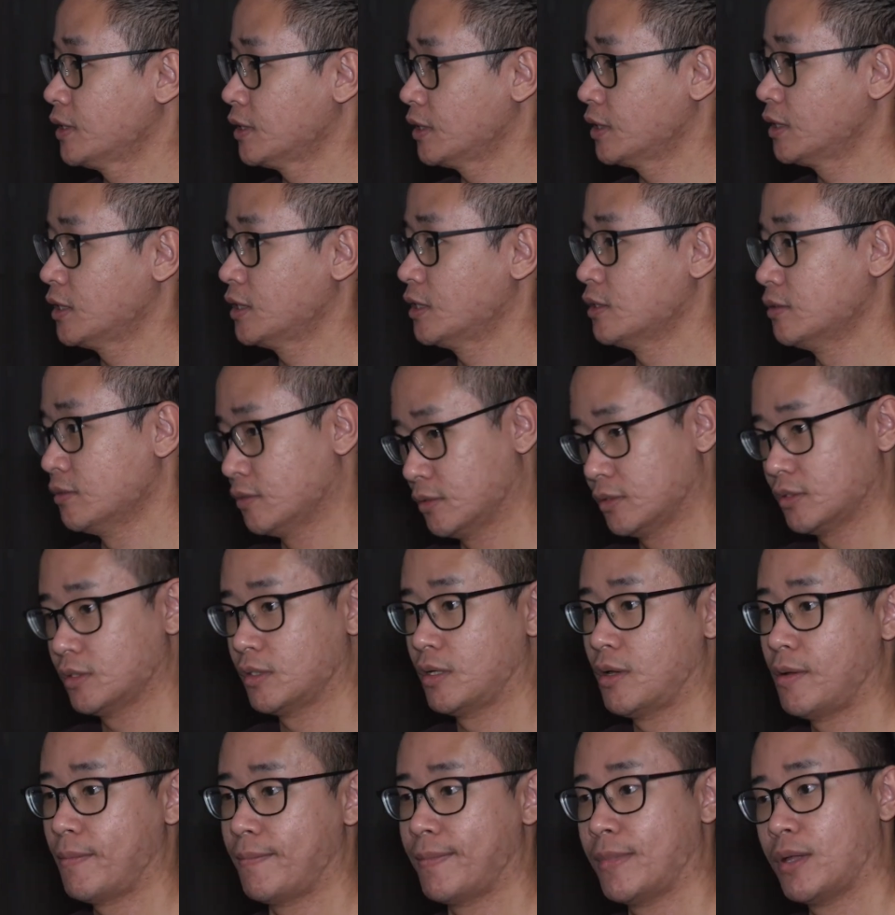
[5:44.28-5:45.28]
Start
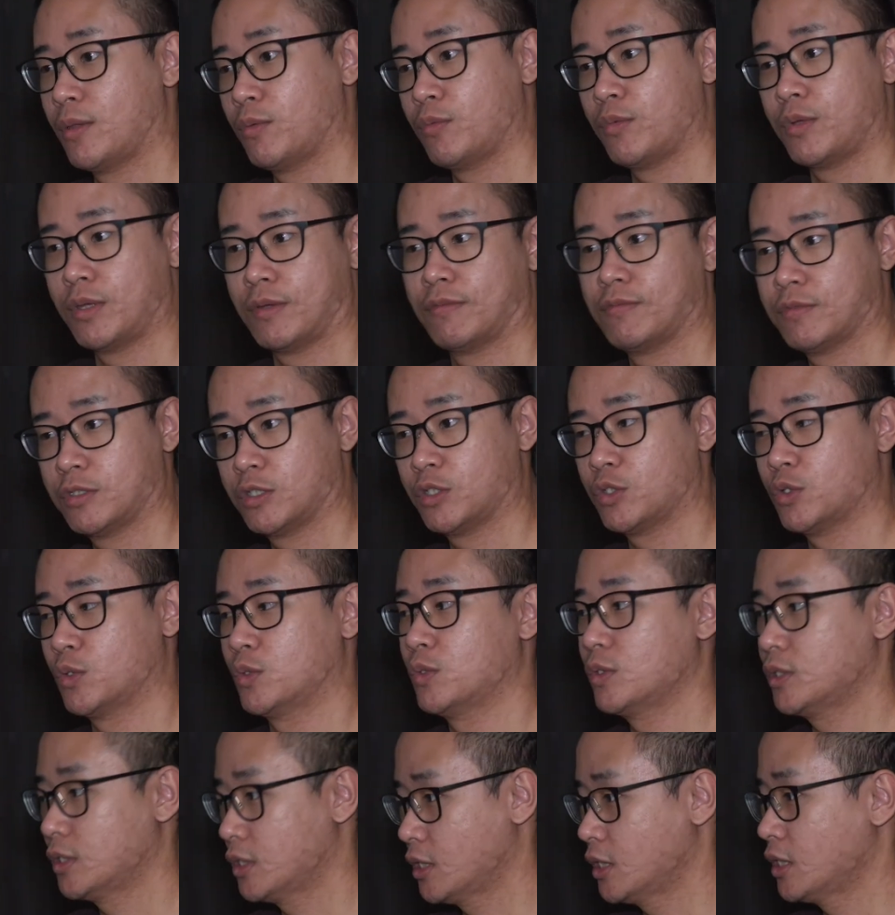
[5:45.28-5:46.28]
with smaller
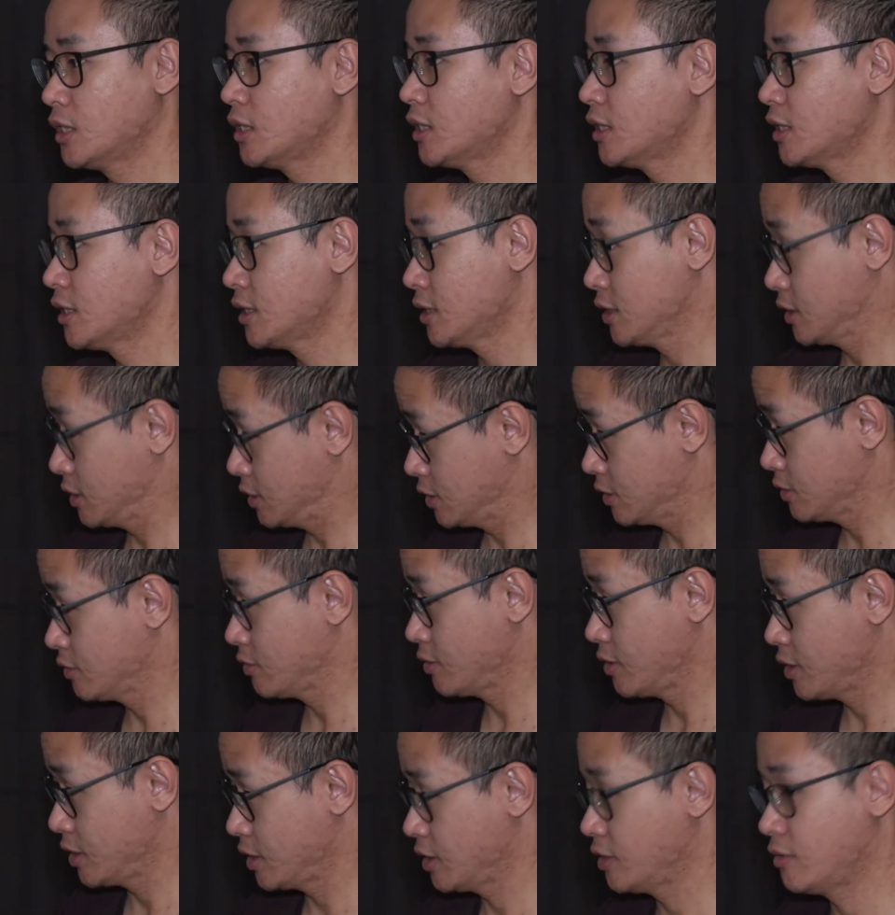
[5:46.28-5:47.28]
groups, say your
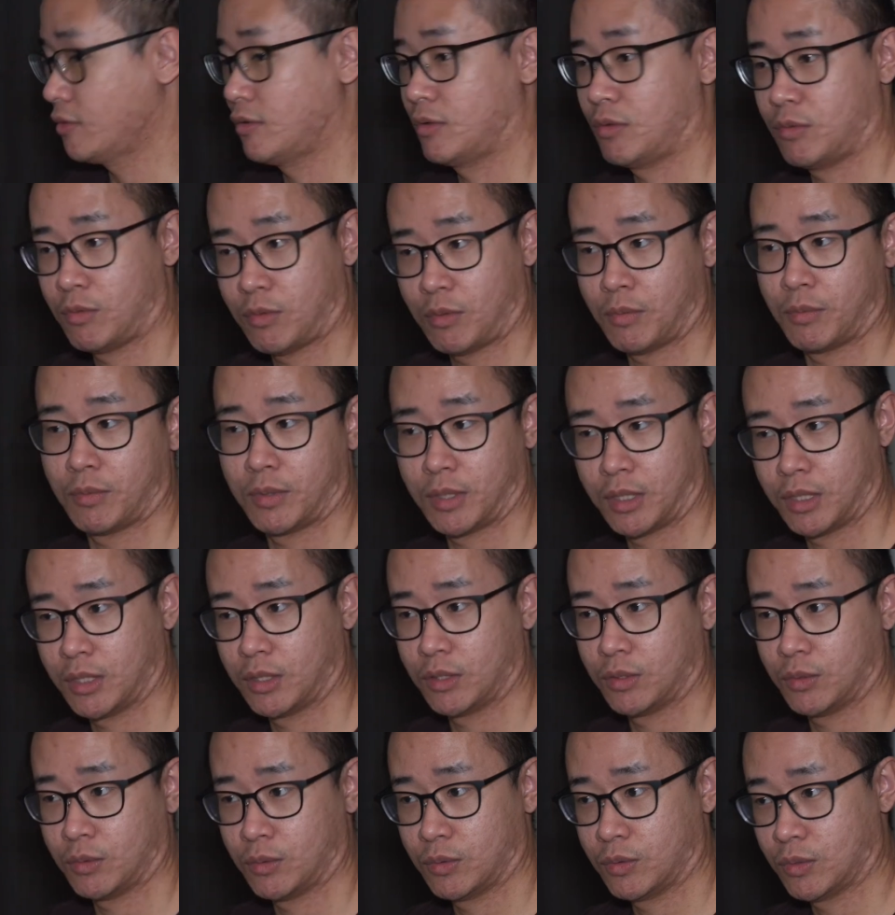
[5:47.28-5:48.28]
friends, your family,
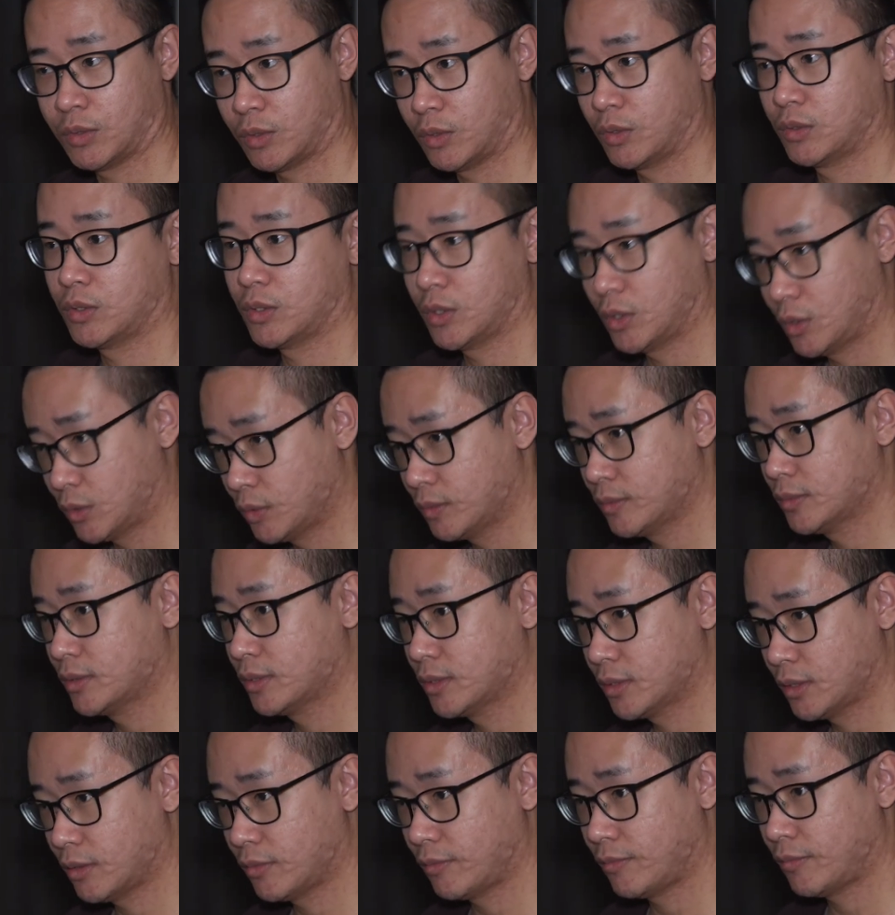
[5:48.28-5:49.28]
people you're close
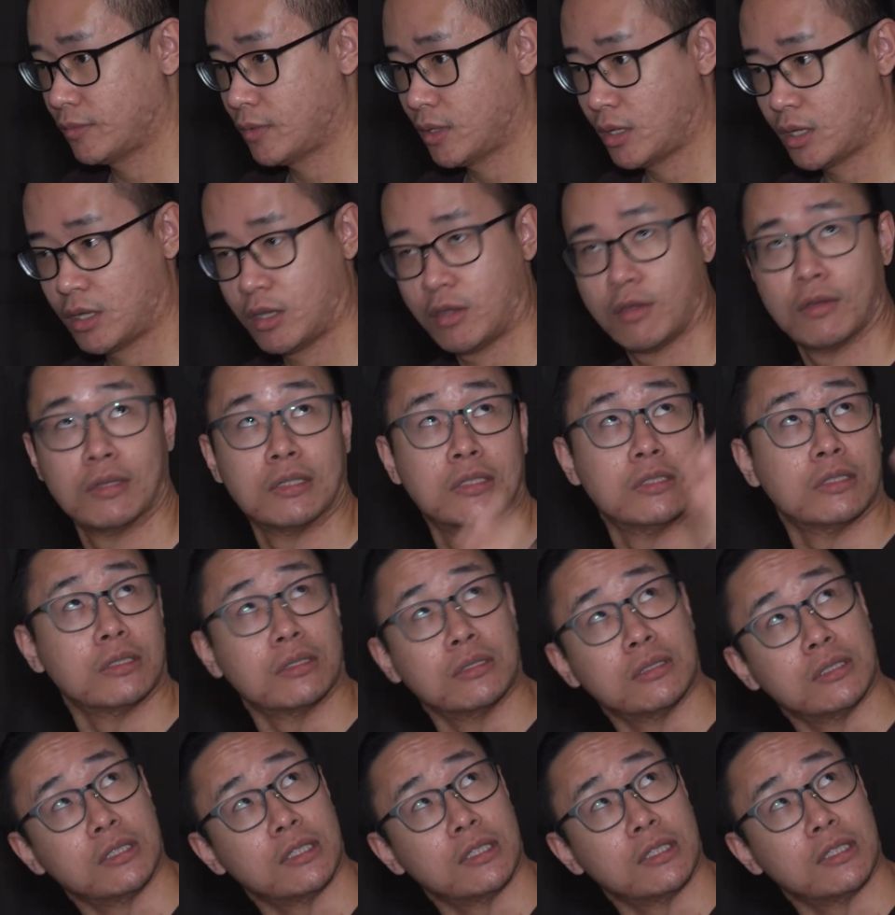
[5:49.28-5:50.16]
to, people who won't laugh at